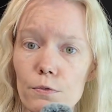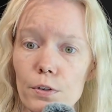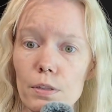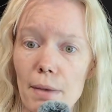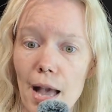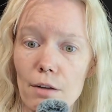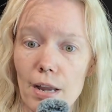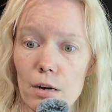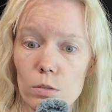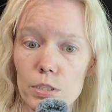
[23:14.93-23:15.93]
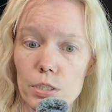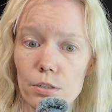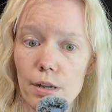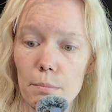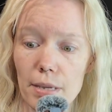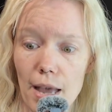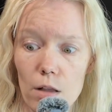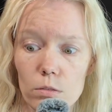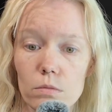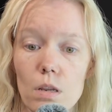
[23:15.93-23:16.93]
for the bat rattles that are coming
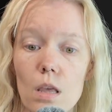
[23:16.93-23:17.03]
out.